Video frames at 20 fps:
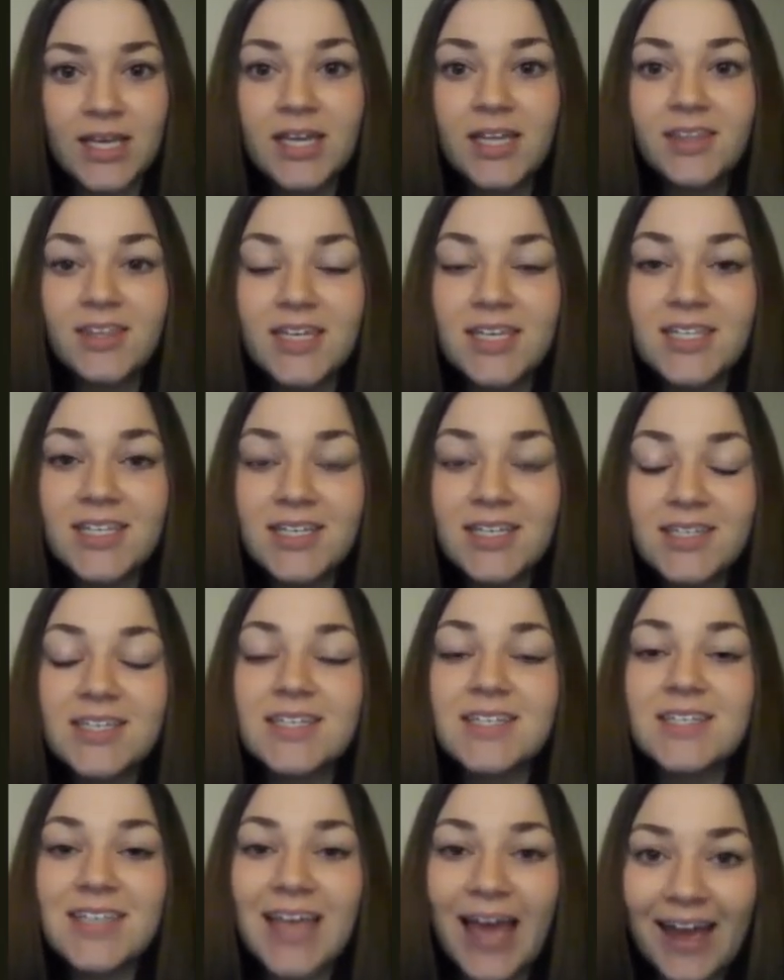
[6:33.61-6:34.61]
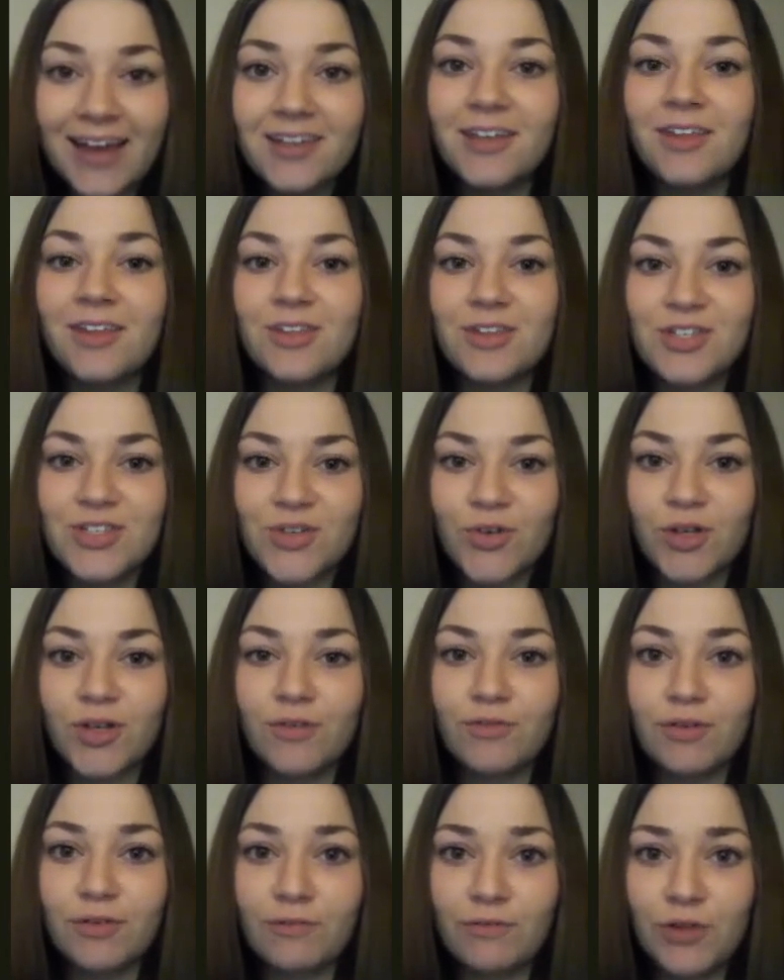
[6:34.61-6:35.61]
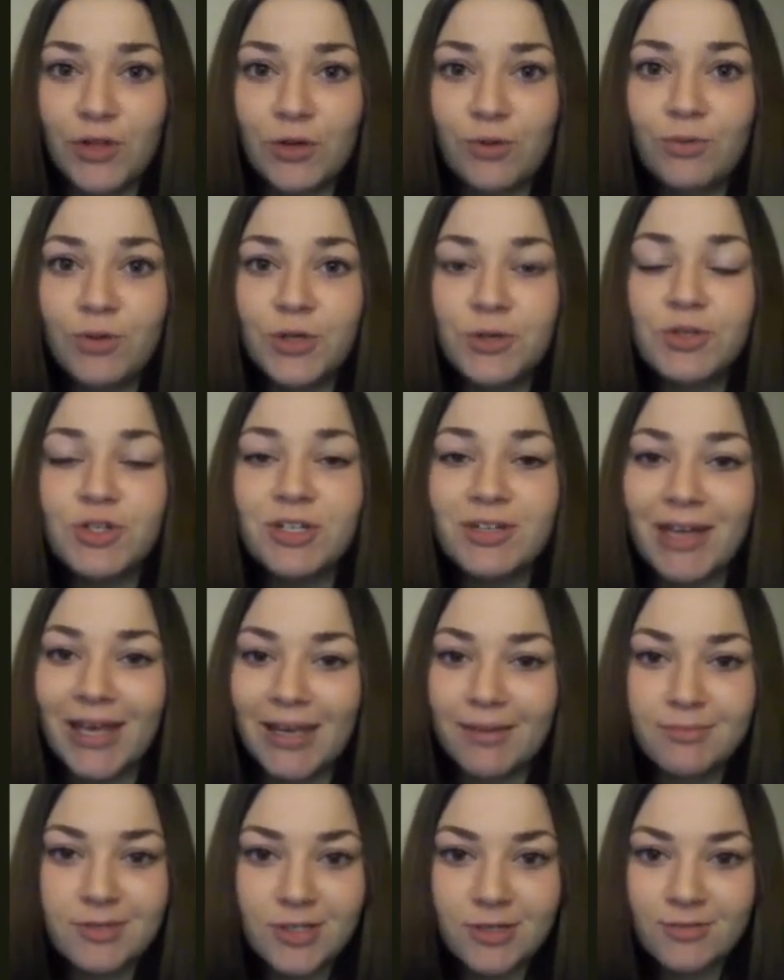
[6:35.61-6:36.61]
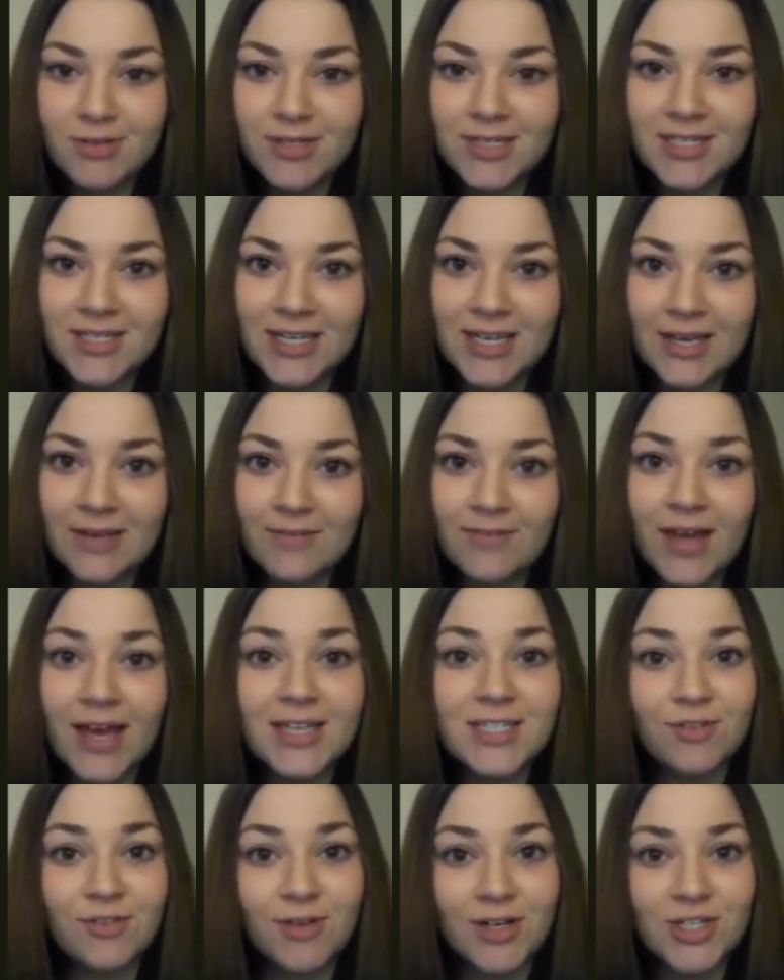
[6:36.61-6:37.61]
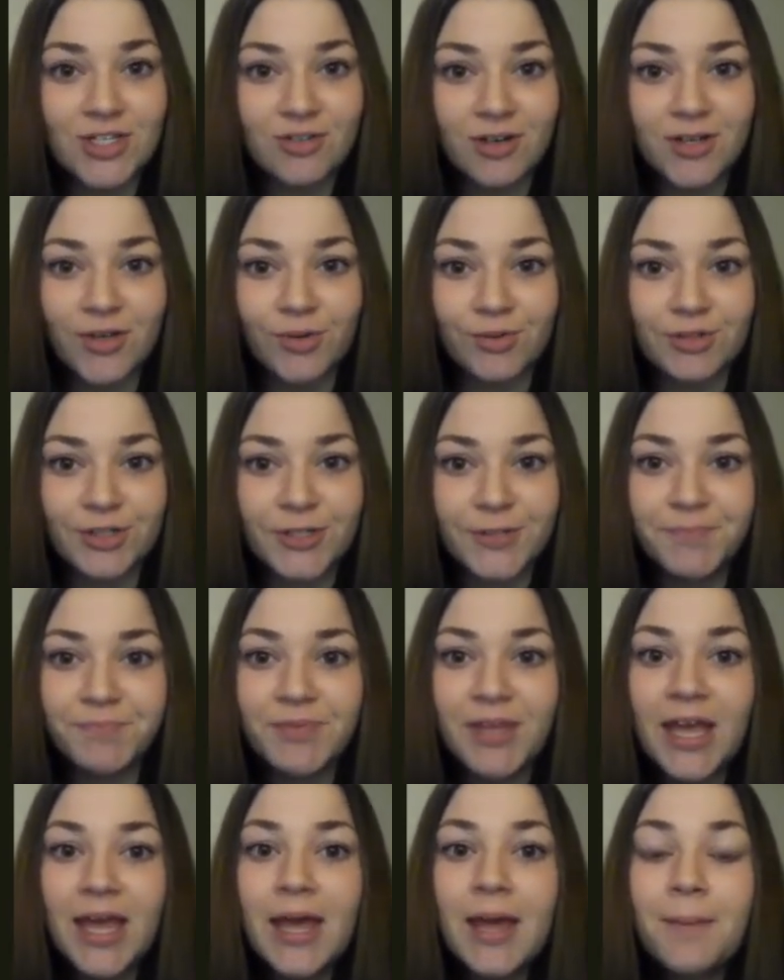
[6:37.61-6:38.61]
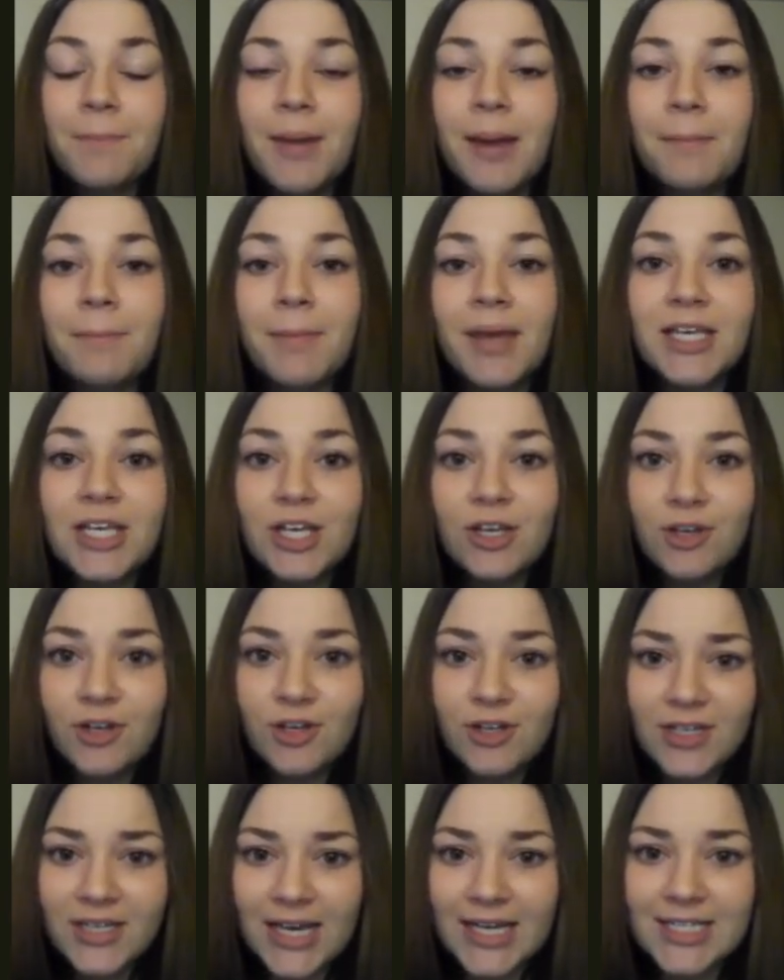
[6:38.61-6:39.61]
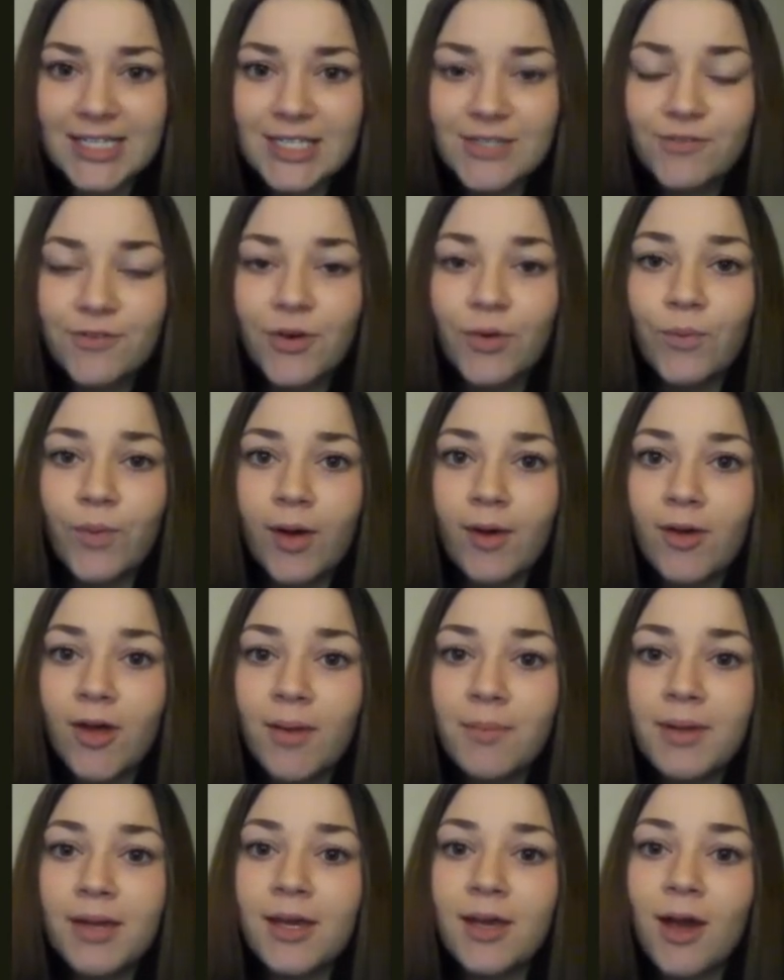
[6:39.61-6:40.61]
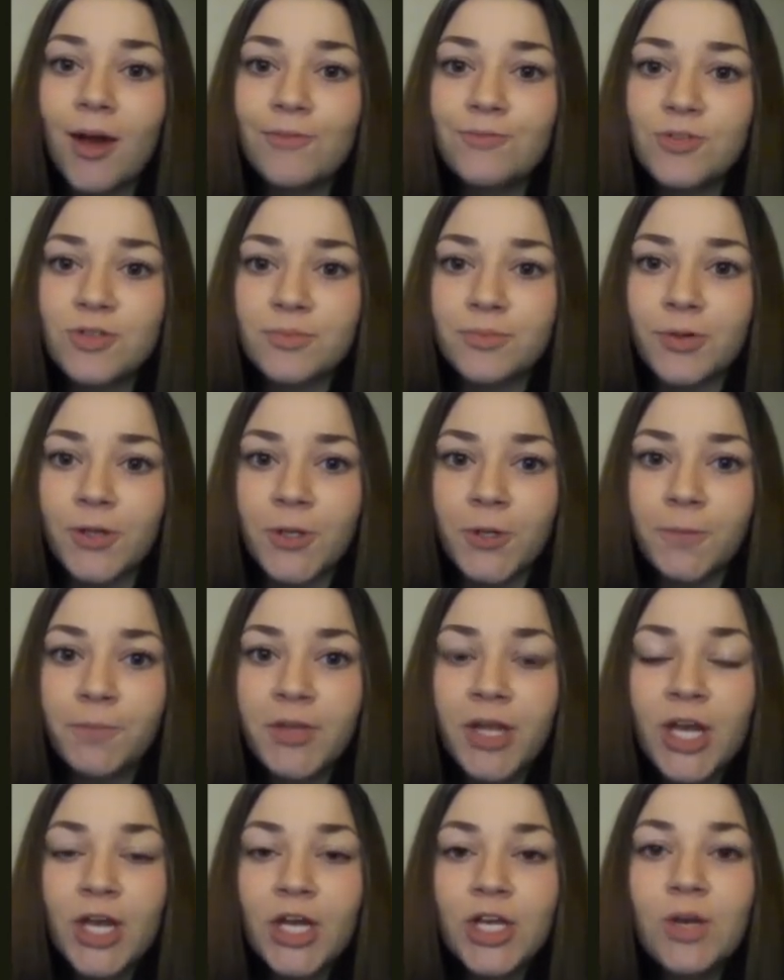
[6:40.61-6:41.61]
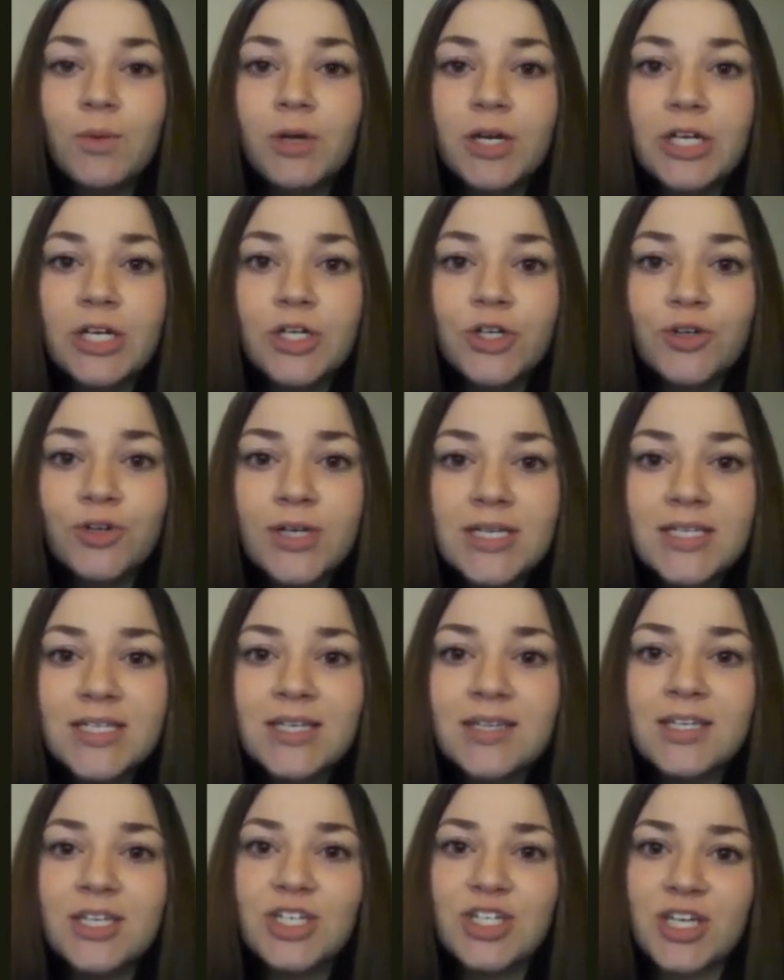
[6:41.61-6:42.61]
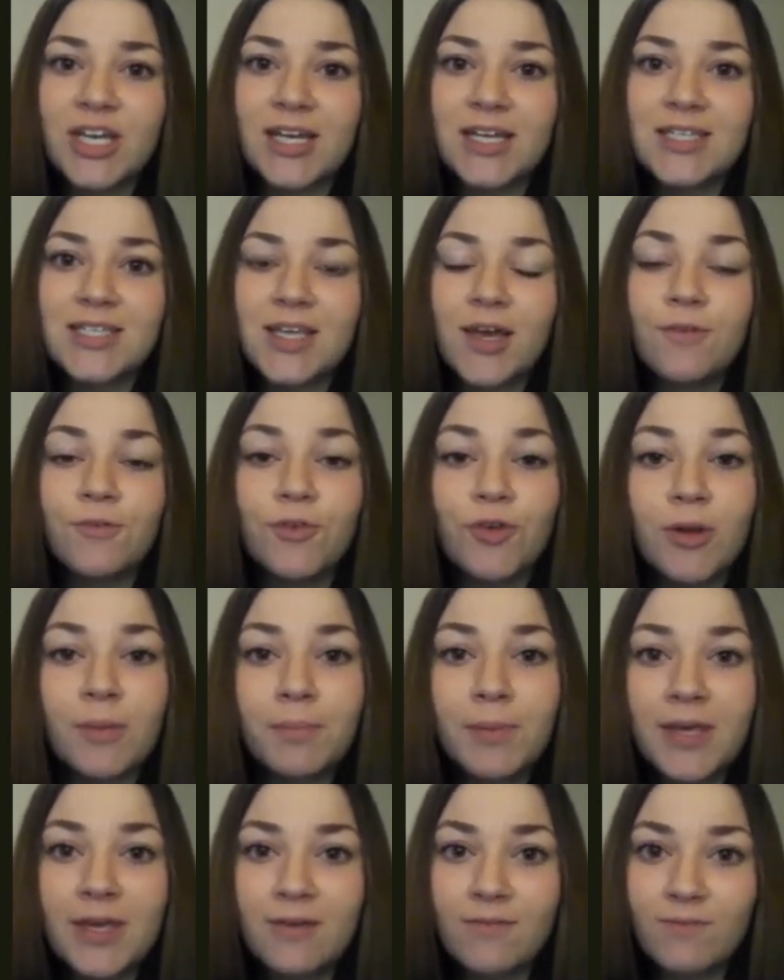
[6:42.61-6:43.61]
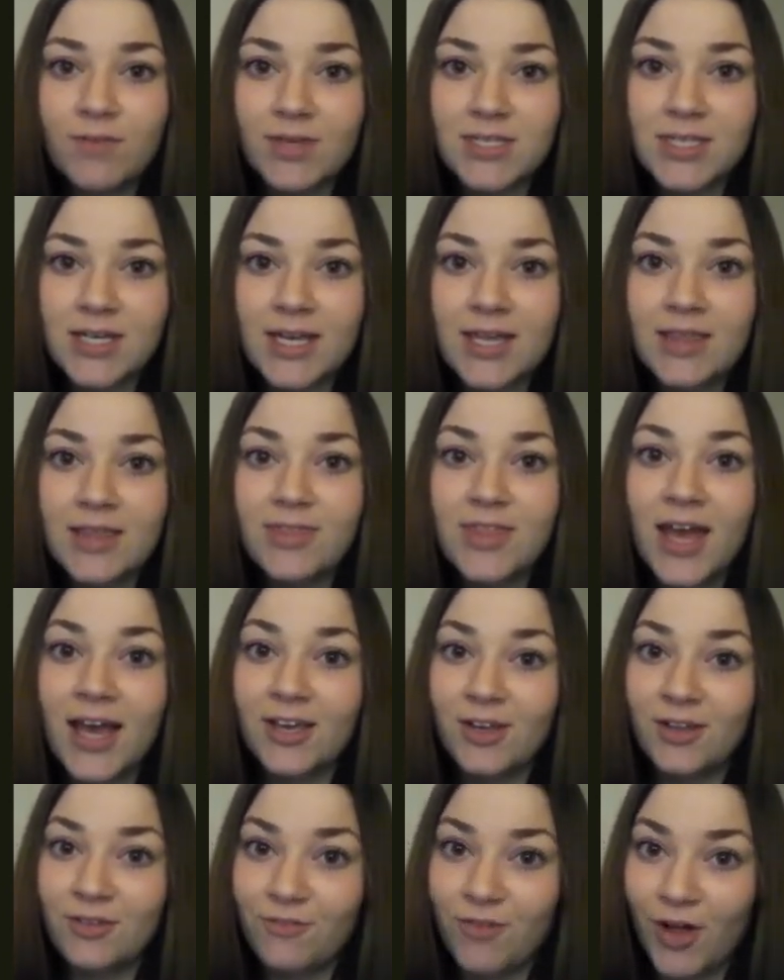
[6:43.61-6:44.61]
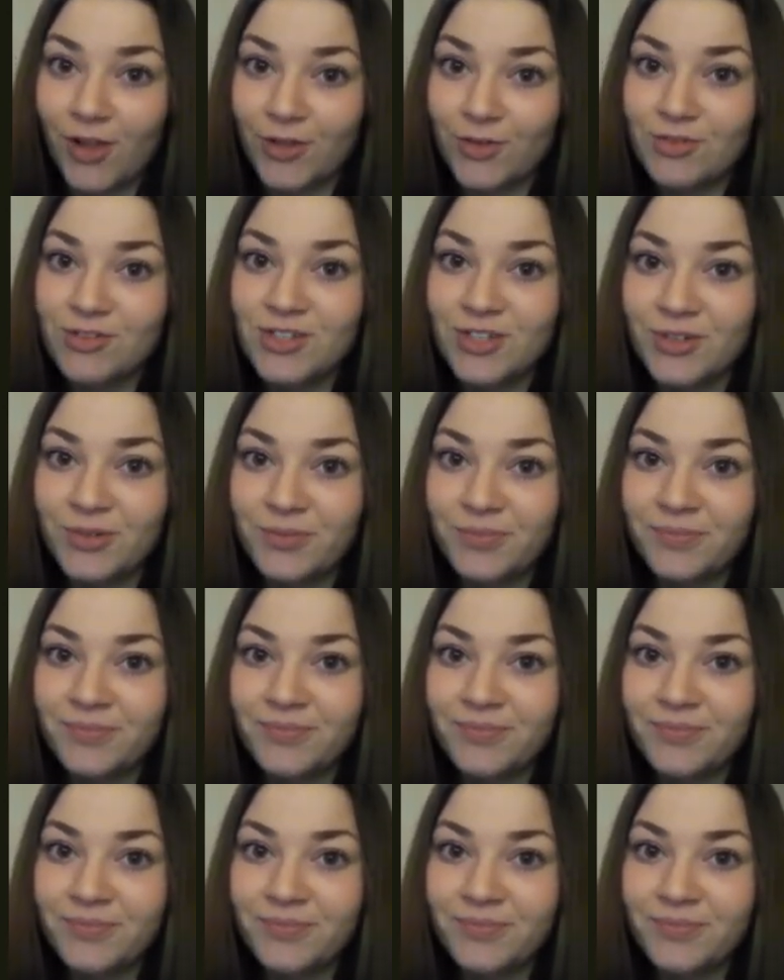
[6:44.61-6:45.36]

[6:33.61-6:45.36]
This is exactly the sort of review you should aim to receive as a restaurant owner. By making your guests feel welcome and comfortable, you are increasing the chance of a repeat visit that could follow soon.